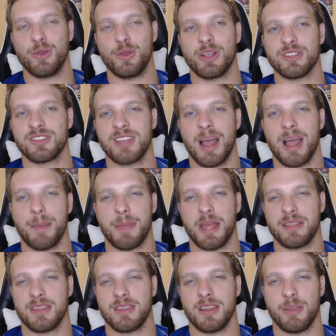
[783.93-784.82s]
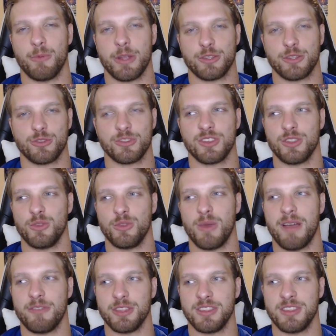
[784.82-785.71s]
can stop Anthony Richardson, you
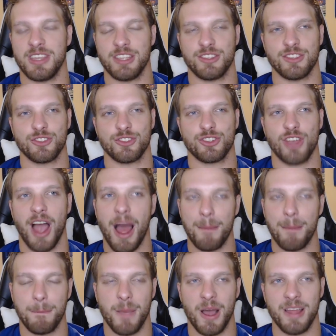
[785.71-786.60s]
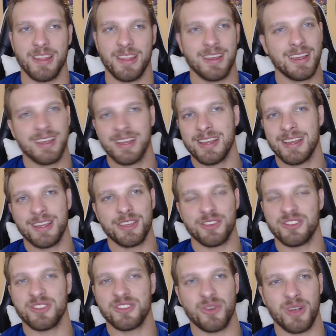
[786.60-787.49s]
have a decent shot, but
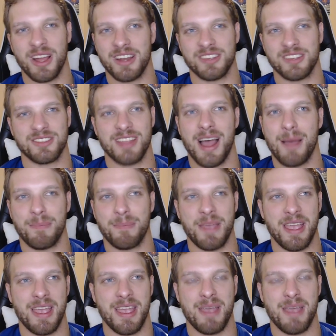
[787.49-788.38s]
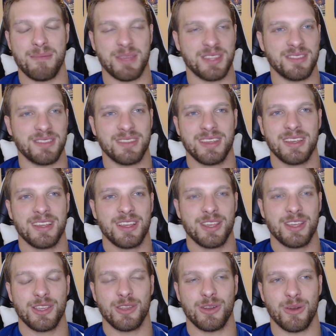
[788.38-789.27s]
you still got to stop him. And
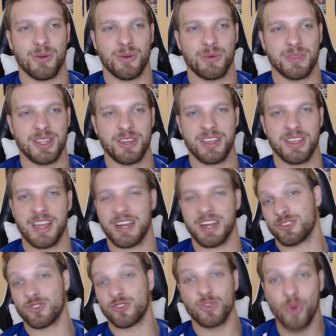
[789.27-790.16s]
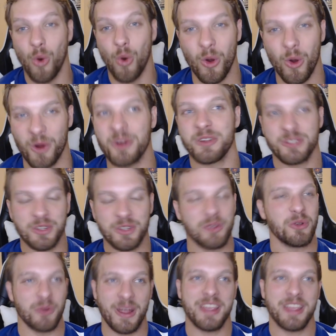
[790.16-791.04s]
then you got to score
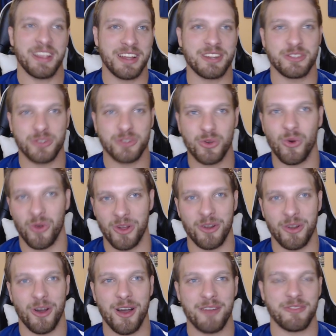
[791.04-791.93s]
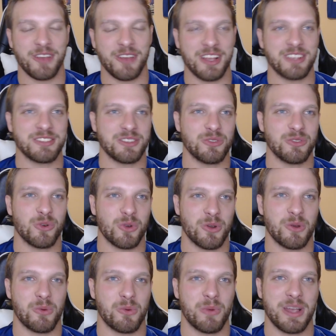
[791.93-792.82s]
too, right? You got to score on offense in
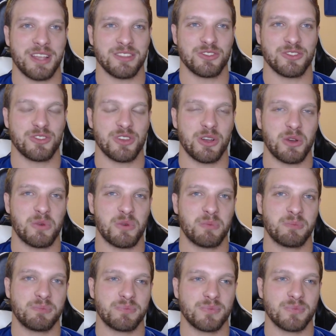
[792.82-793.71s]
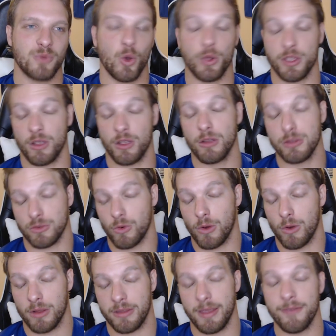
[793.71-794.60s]
order to win. So, or you could
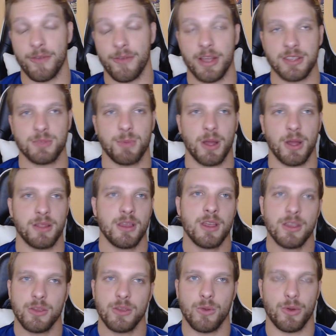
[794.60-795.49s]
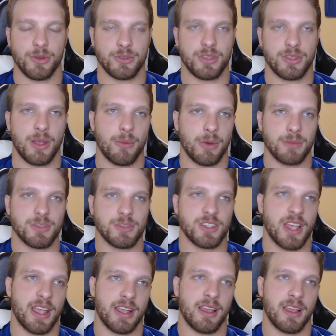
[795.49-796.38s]
score on defense, but you understand what I'm
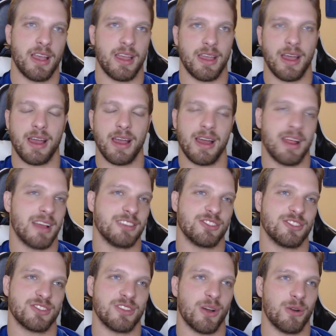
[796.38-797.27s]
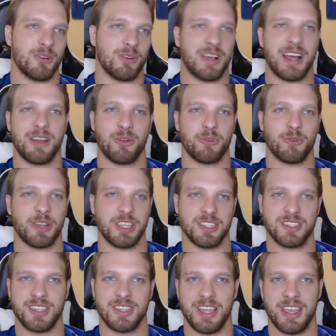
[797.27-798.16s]
saying. I just I don't really
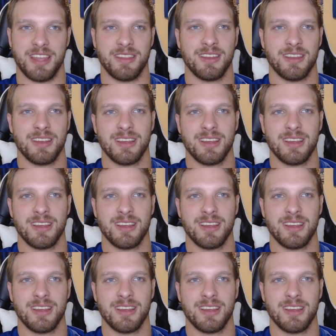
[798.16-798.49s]
see it.